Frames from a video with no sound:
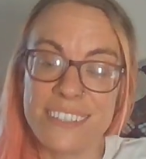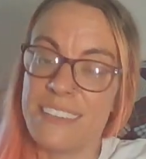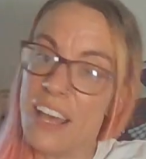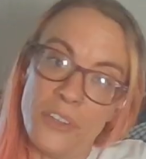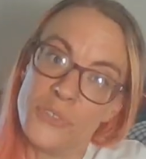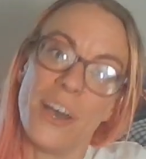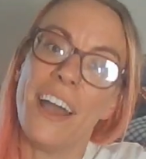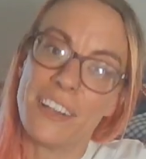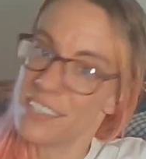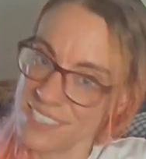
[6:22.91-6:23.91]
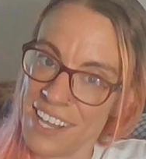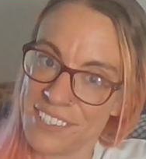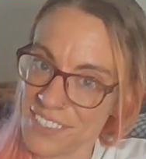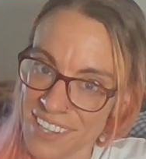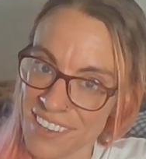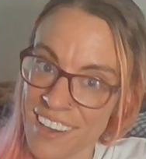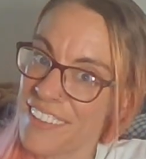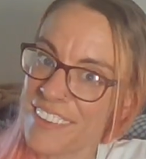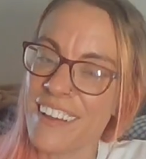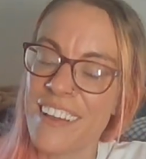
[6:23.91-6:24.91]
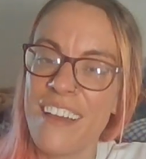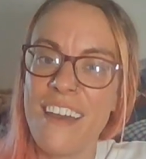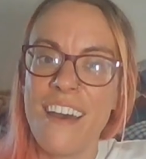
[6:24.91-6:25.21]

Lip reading: and held to a higher standard than the other.